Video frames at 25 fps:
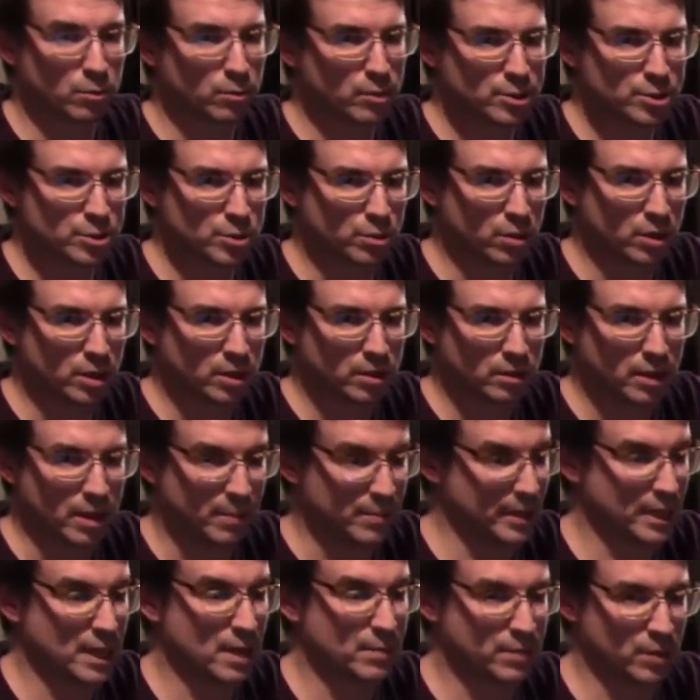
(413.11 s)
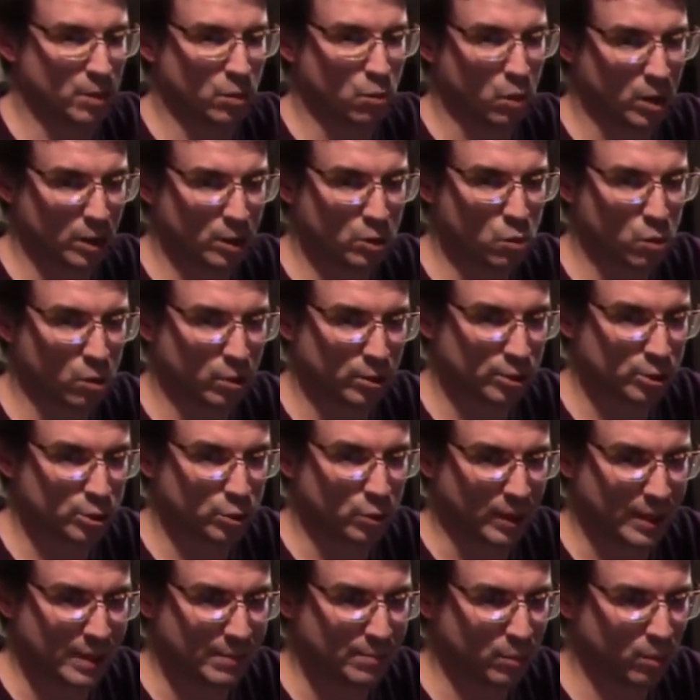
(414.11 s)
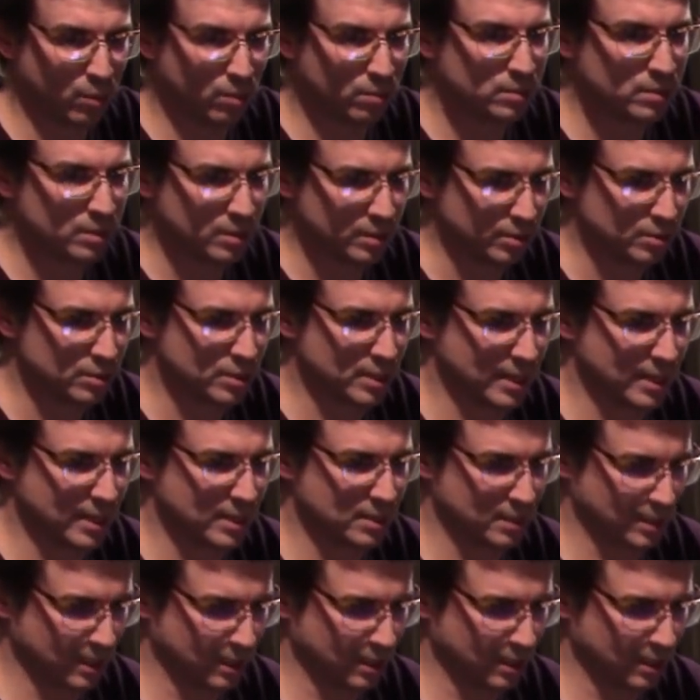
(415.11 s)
store and pick up a 1/4 20 bolt. You'll see it as like